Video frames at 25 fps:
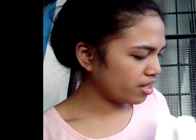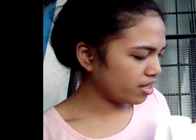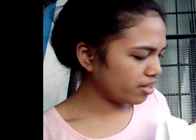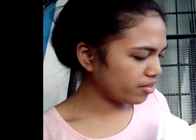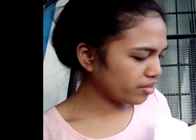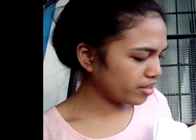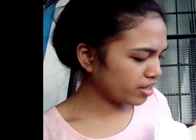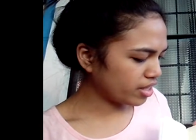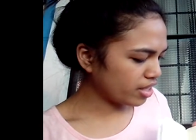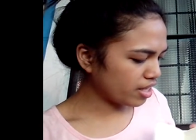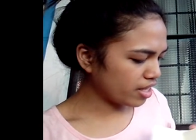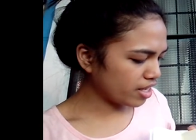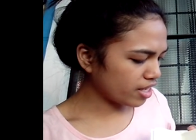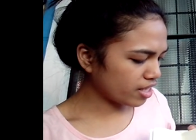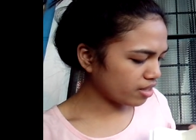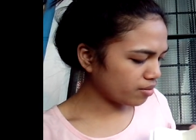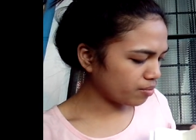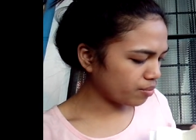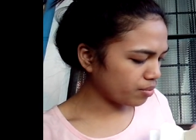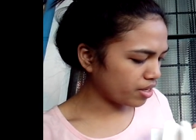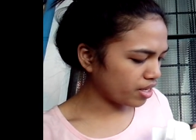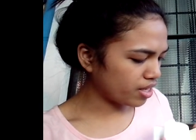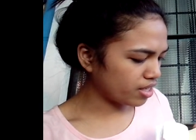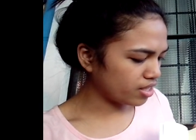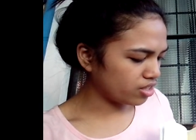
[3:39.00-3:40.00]
I really like
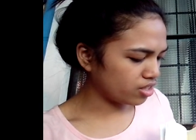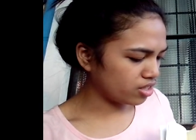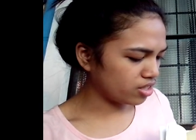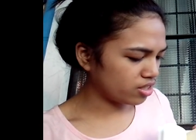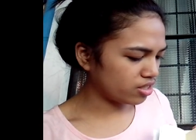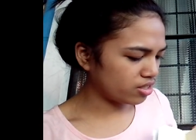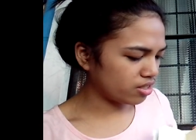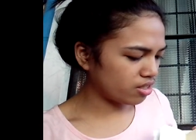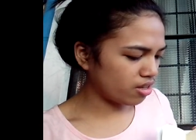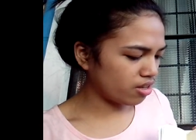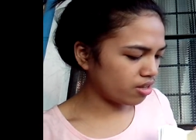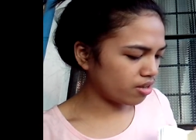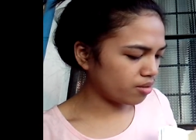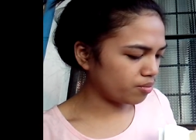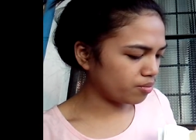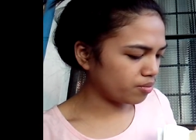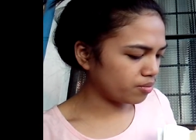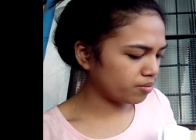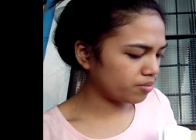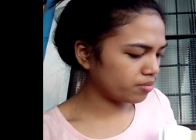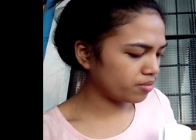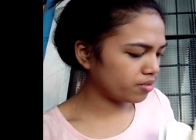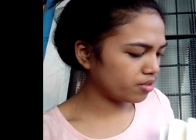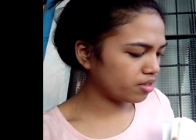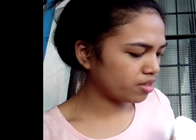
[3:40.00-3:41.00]
the pages. Um,
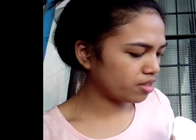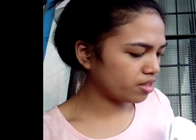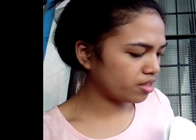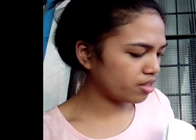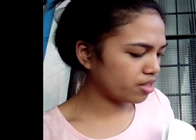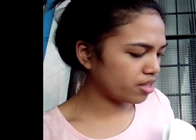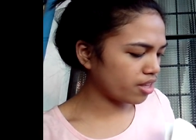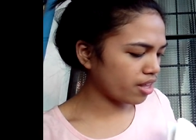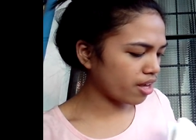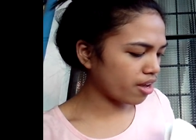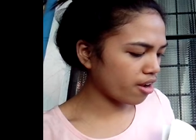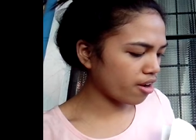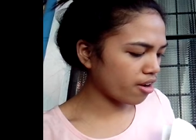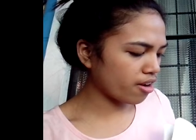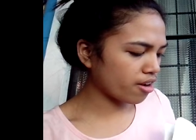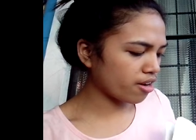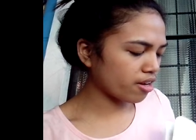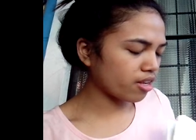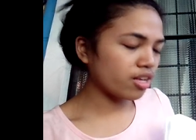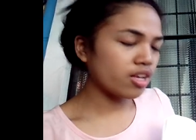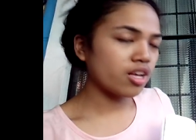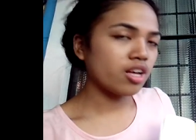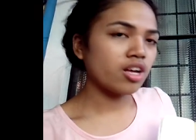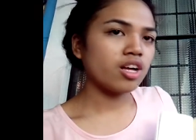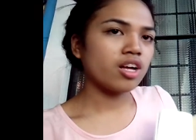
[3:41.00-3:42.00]

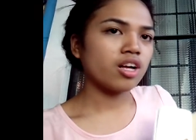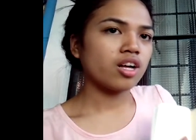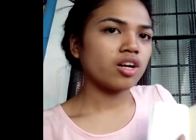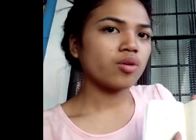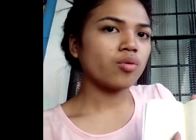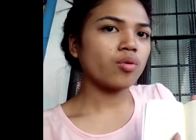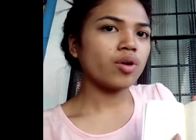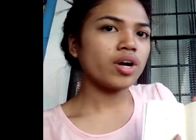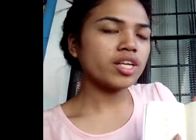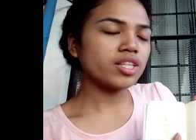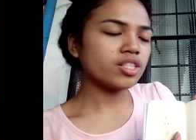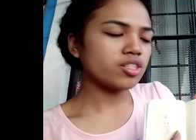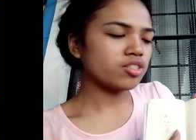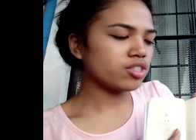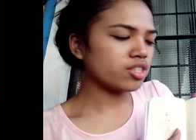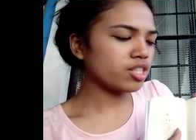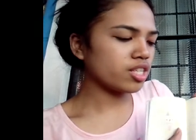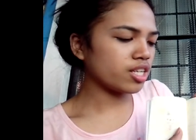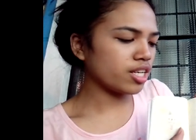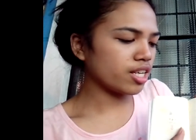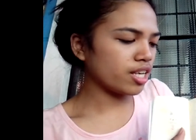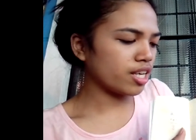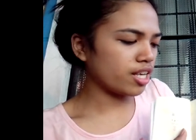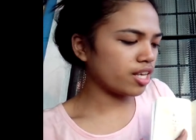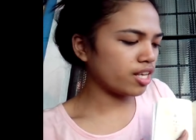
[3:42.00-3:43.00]
they're quite
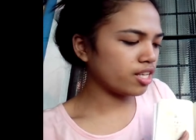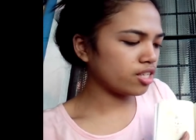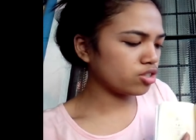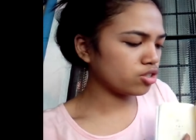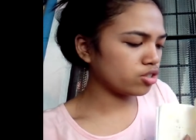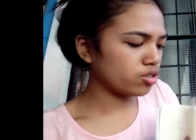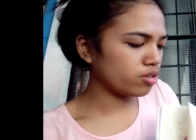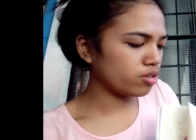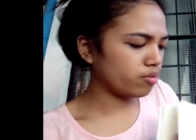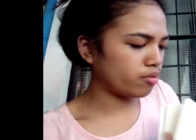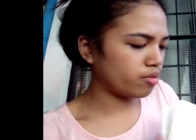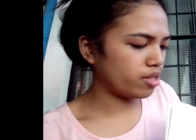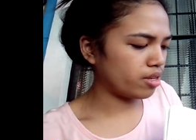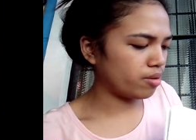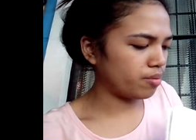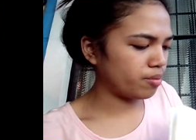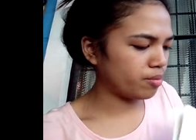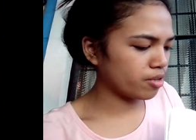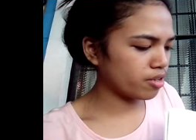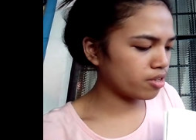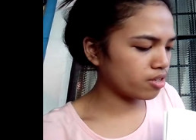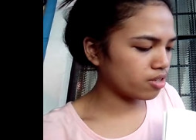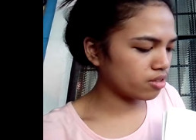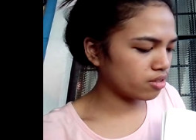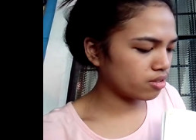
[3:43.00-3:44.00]
unique, each of them,
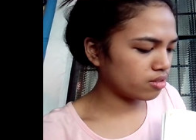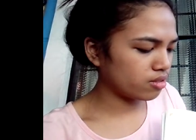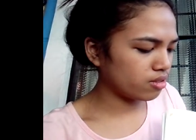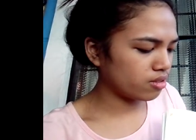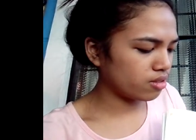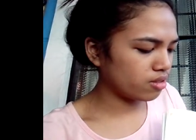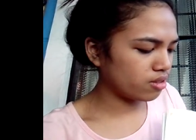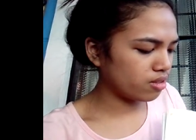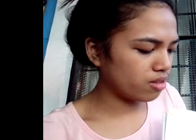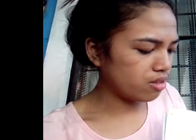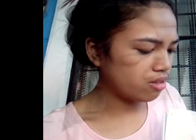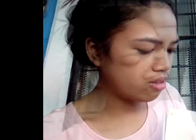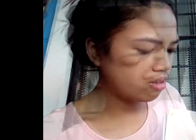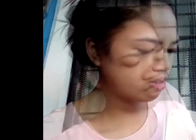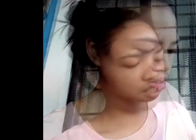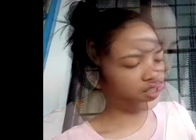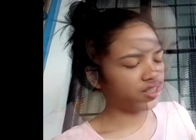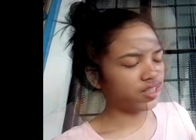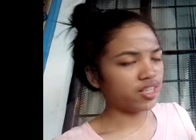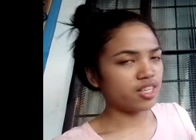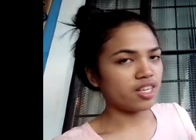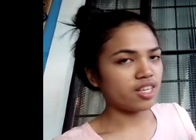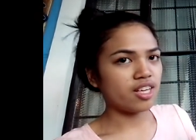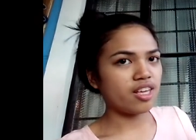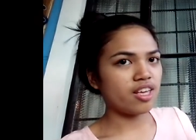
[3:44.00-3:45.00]
or,
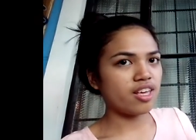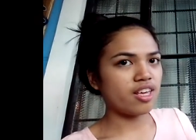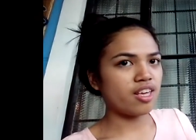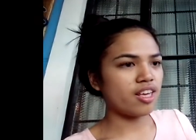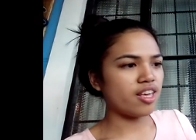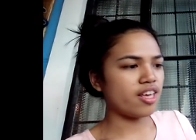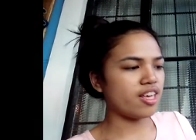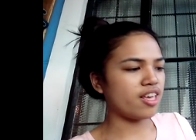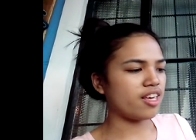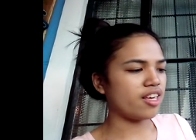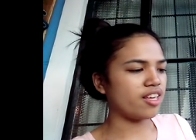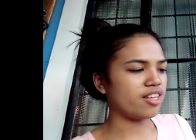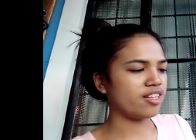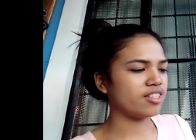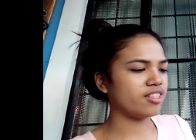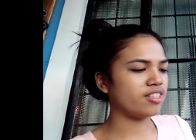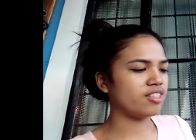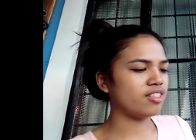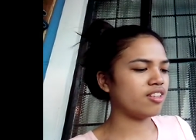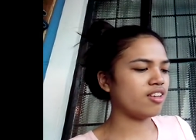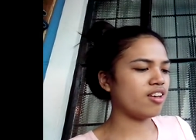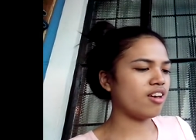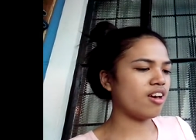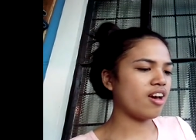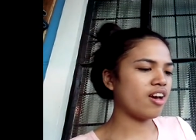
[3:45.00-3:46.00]
and
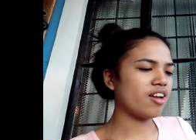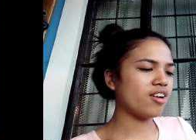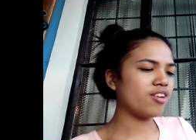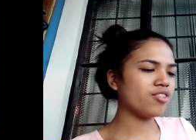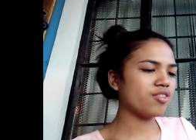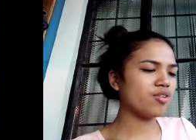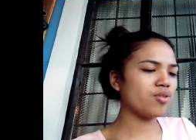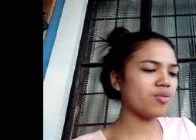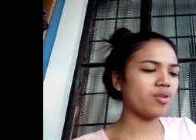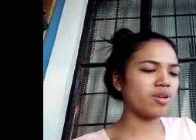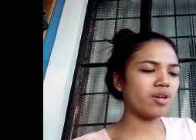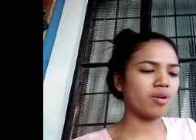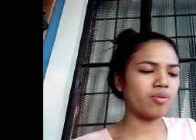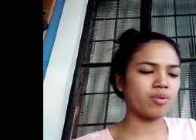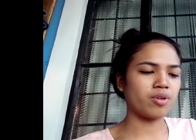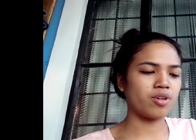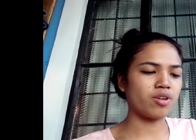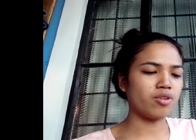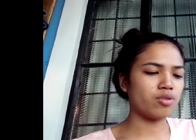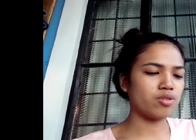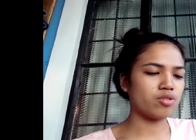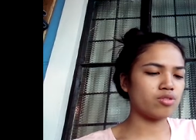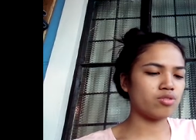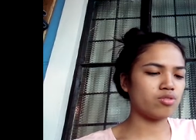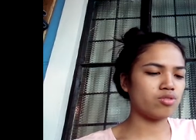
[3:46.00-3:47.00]
I don't know what I'm
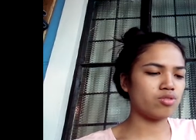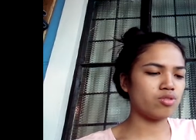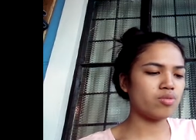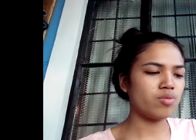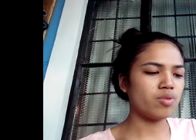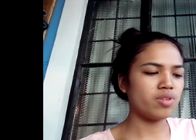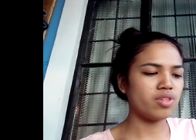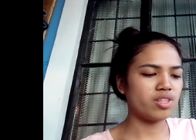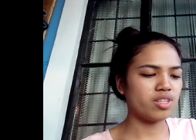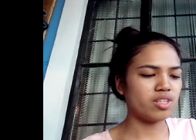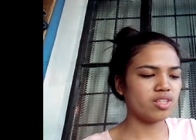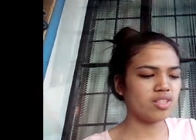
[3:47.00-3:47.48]
going to do with